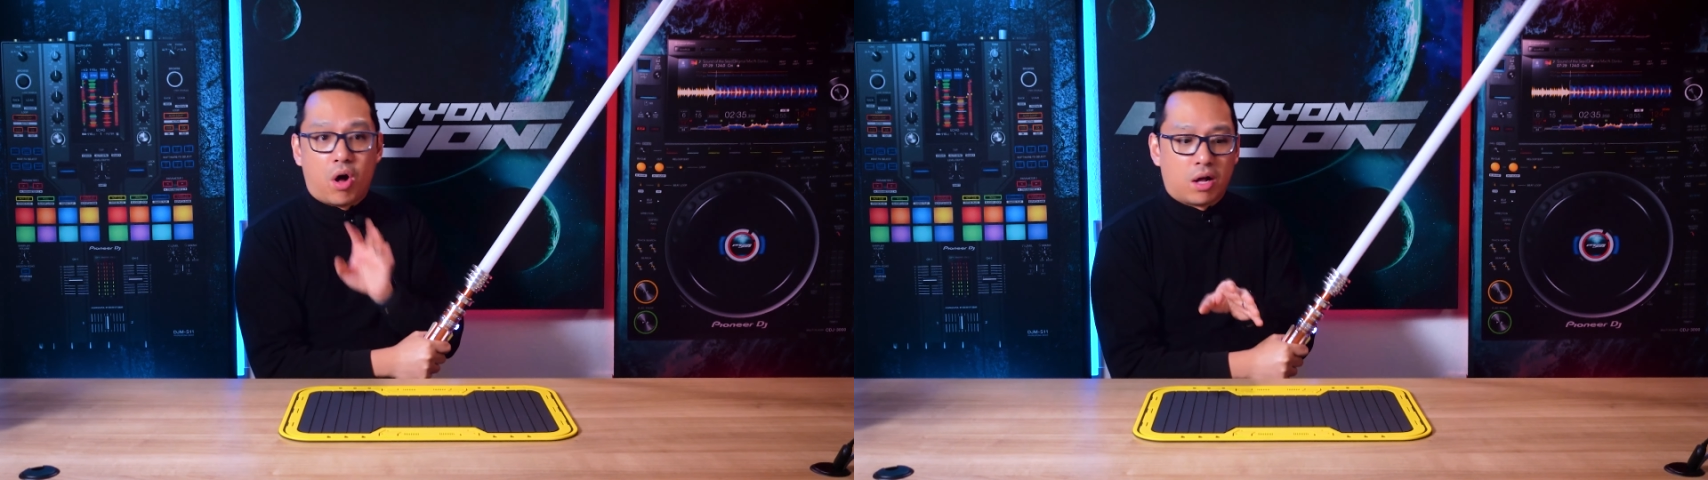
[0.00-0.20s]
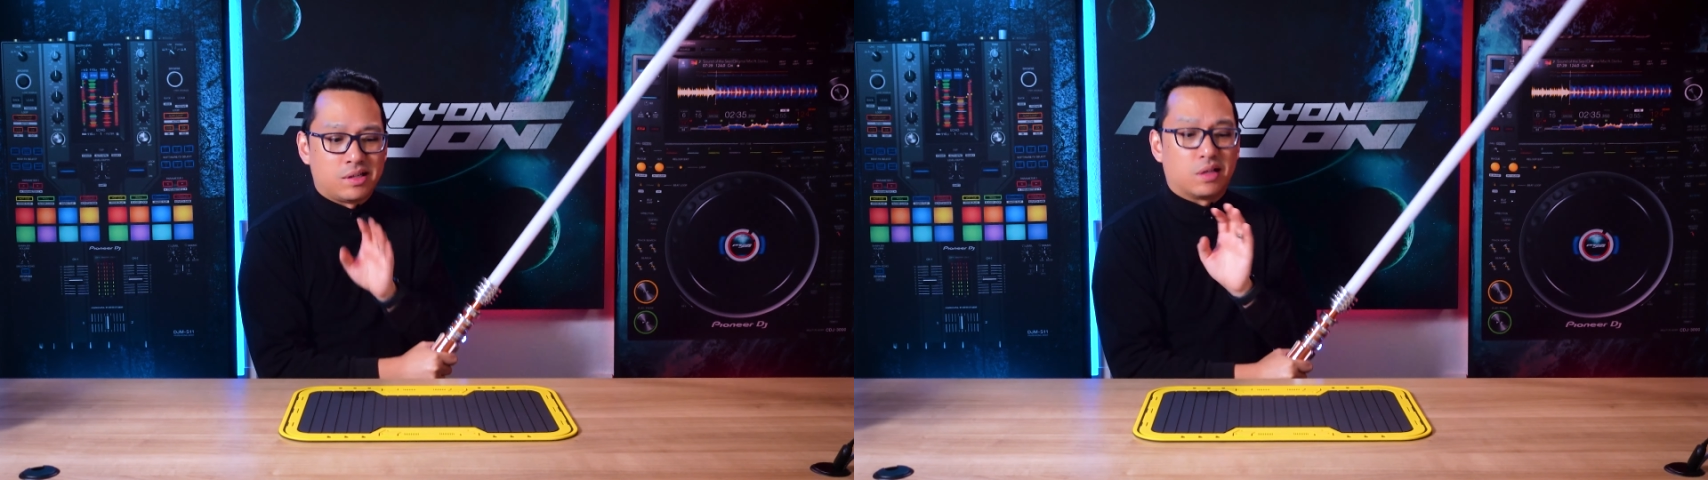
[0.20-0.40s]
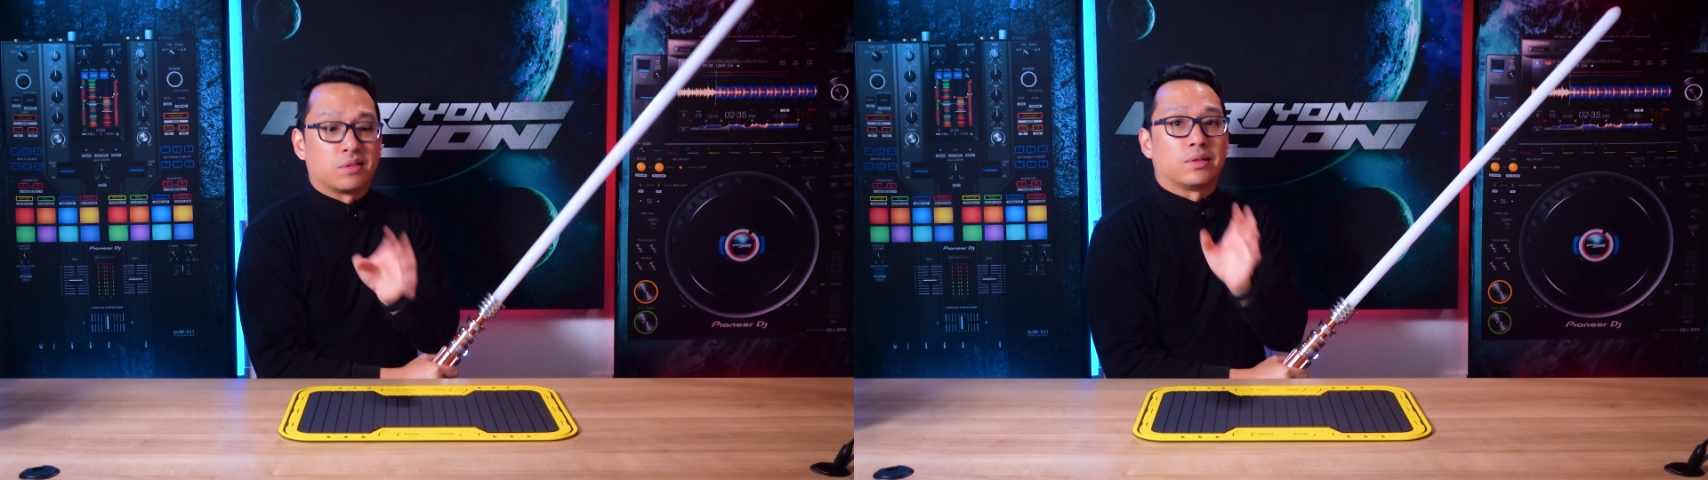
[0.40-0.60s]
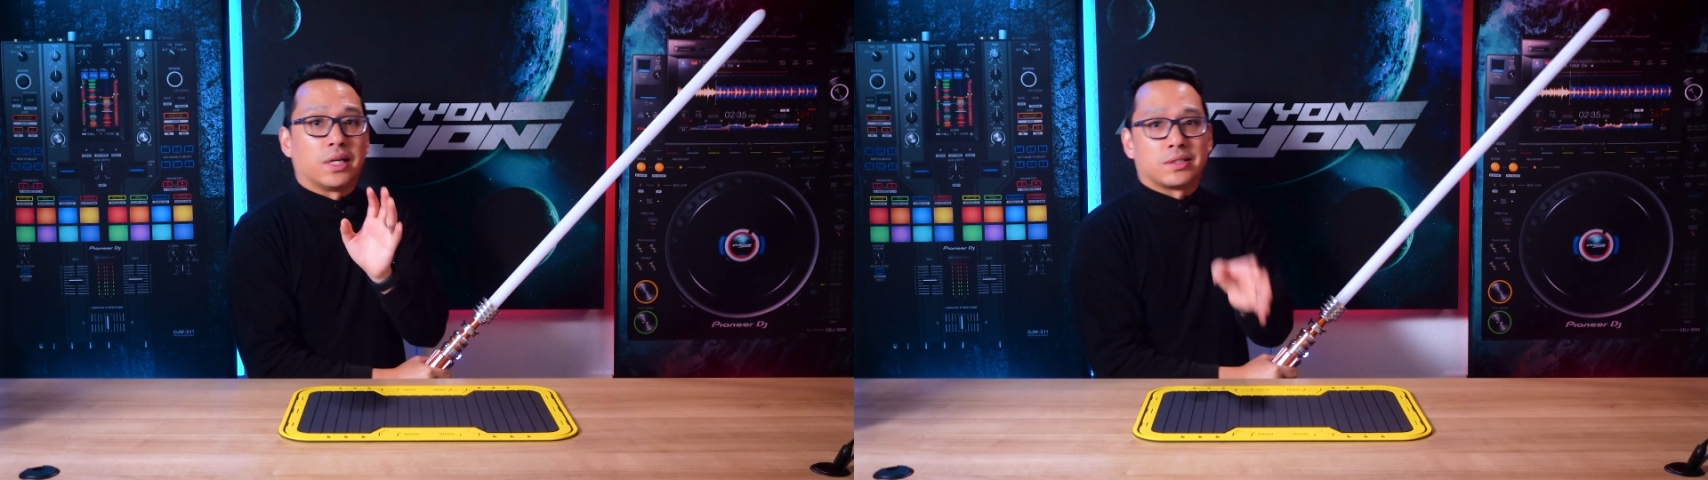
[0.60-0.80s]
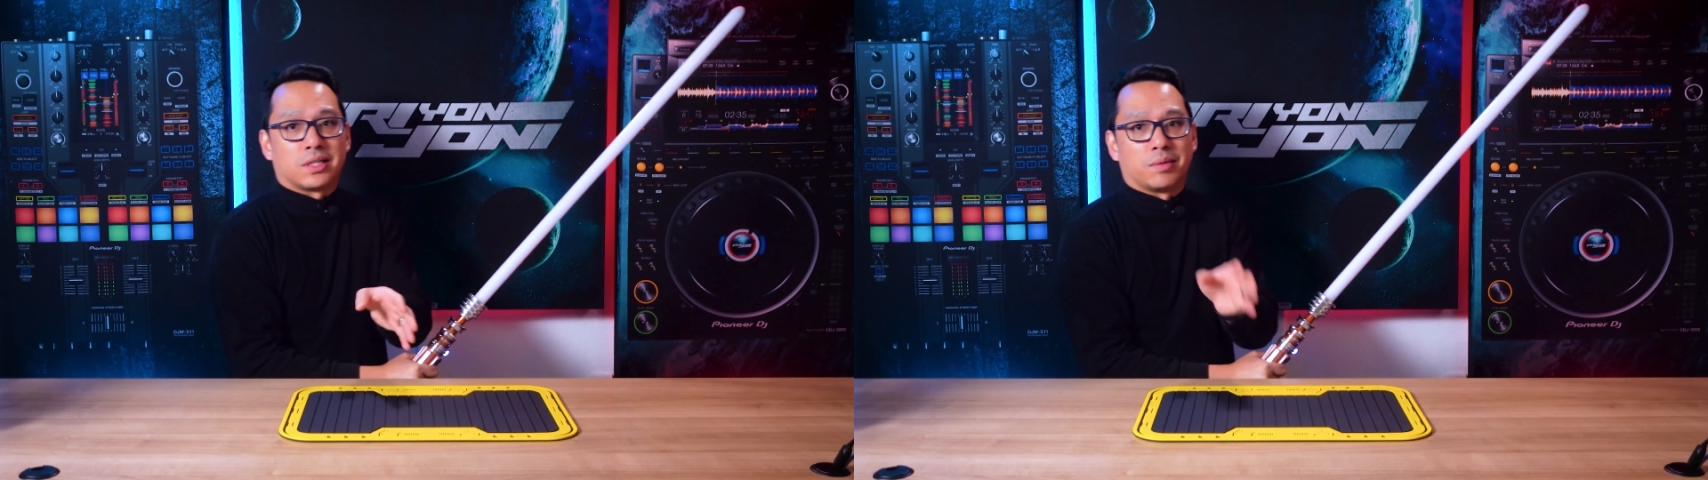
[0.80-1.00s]
all the other
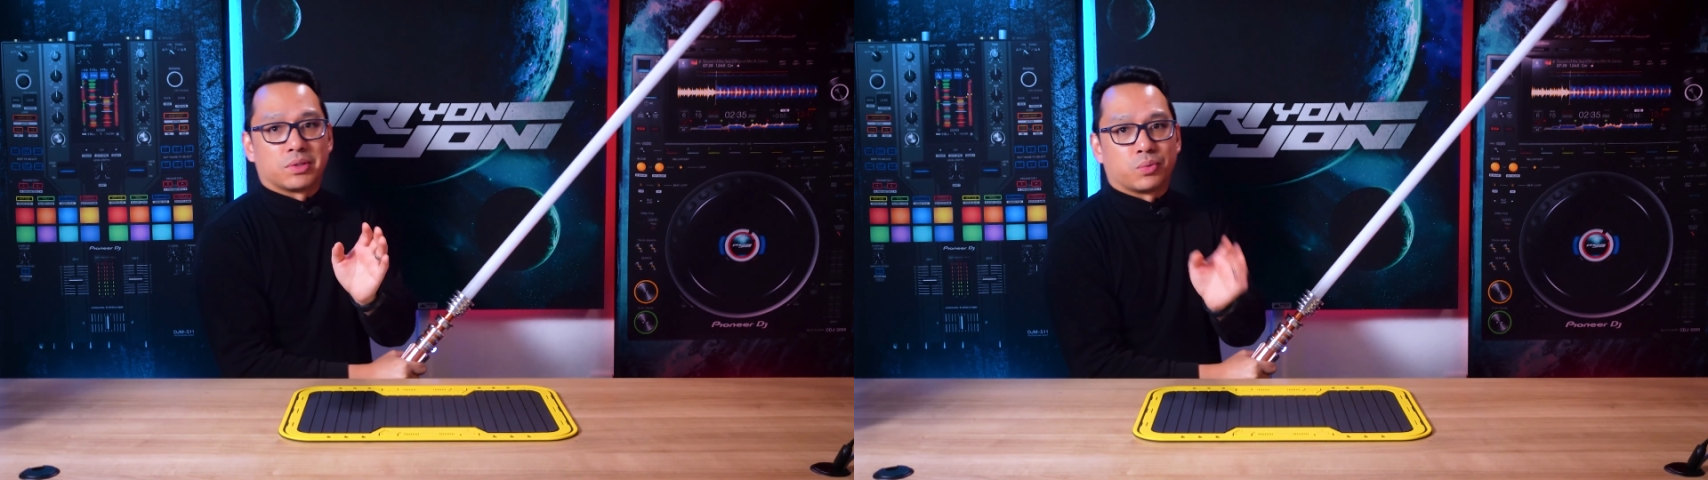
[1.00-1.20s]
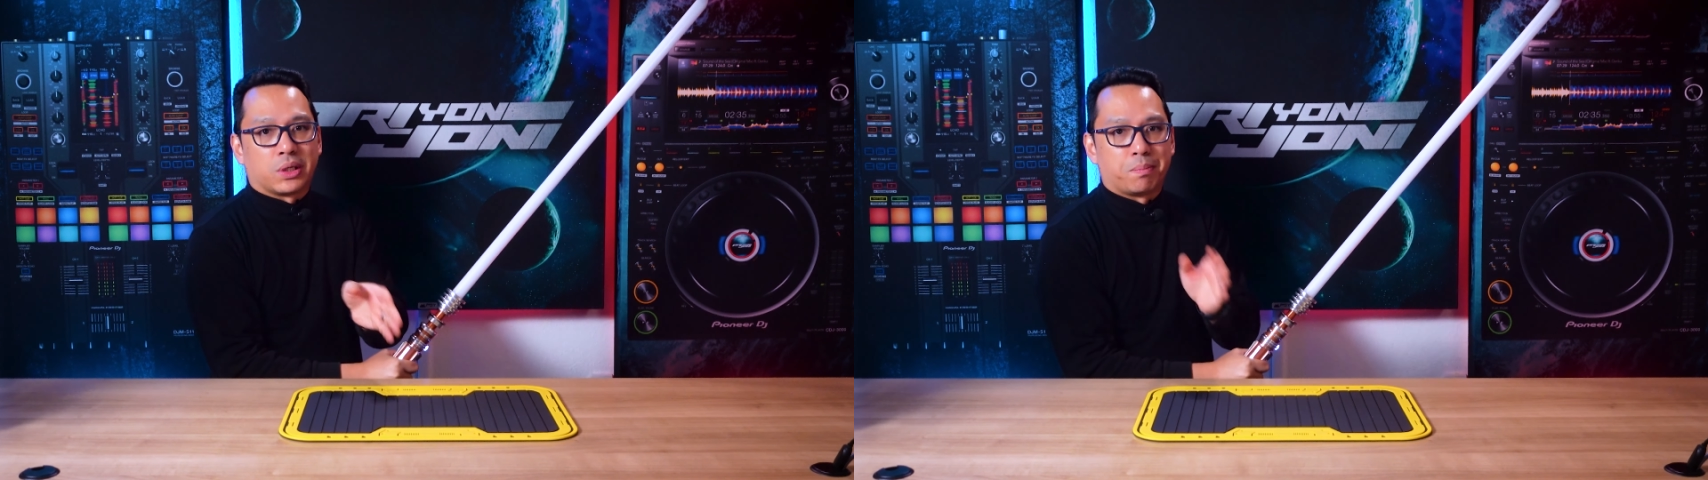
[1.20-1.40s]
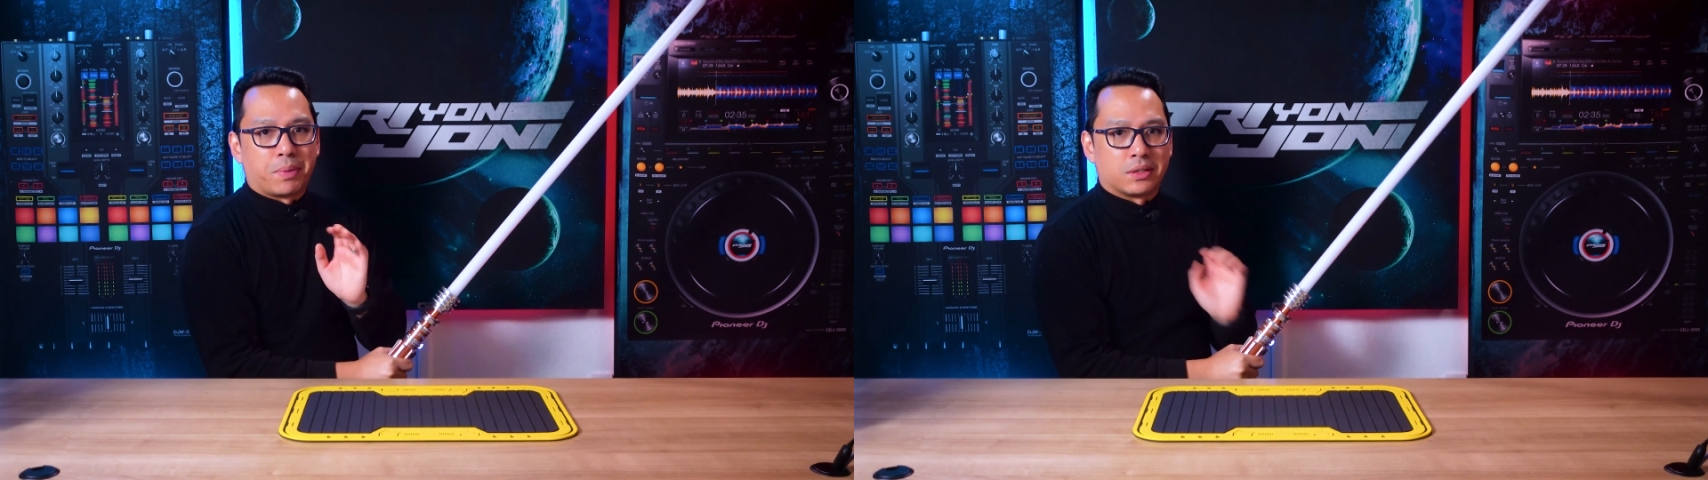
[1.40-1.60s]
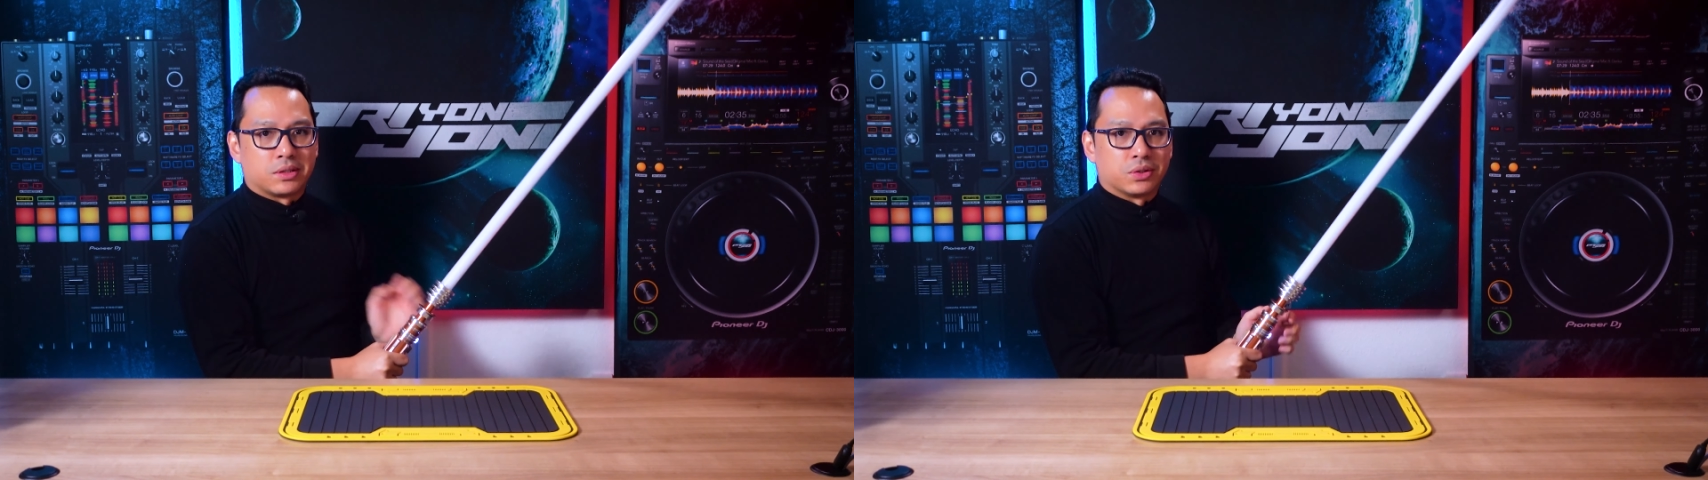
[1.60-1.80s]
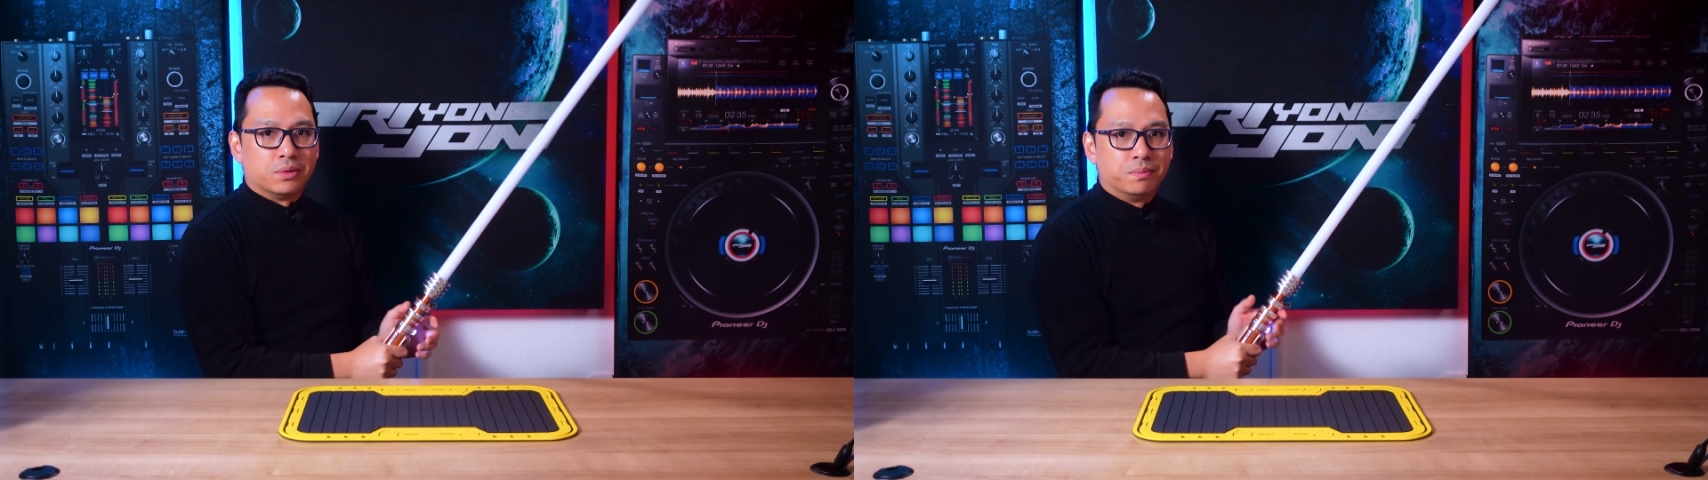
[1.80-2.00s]
Leia sabers we compared
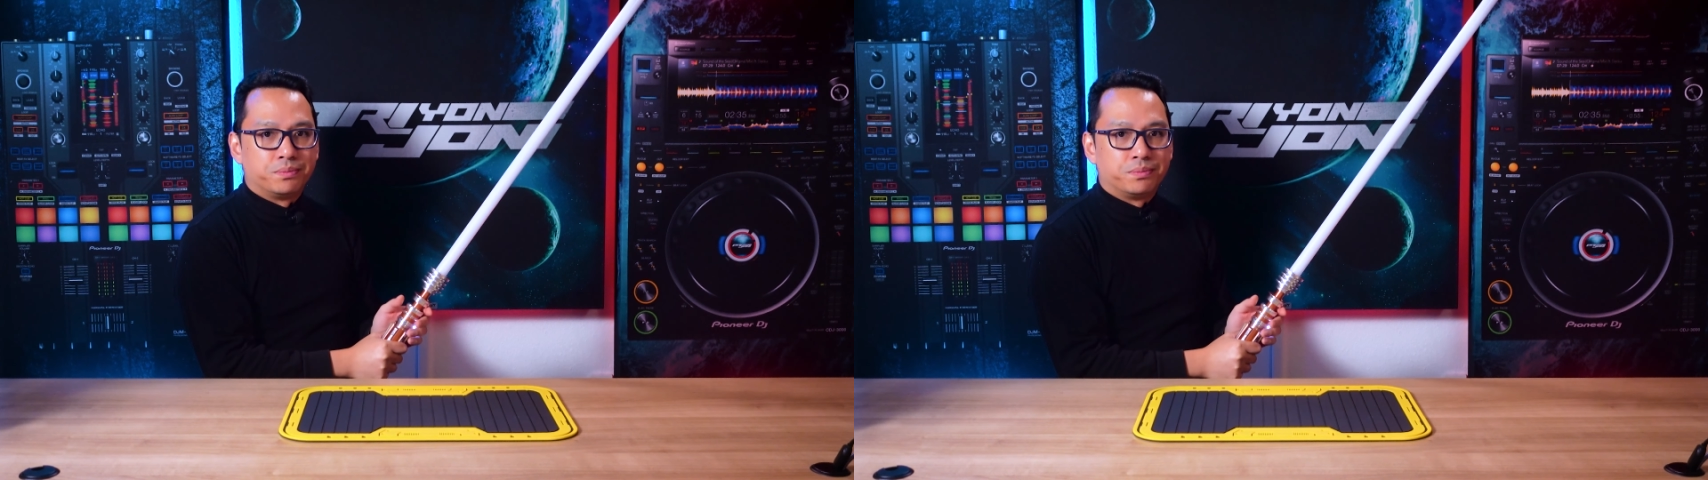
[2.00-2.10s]
to.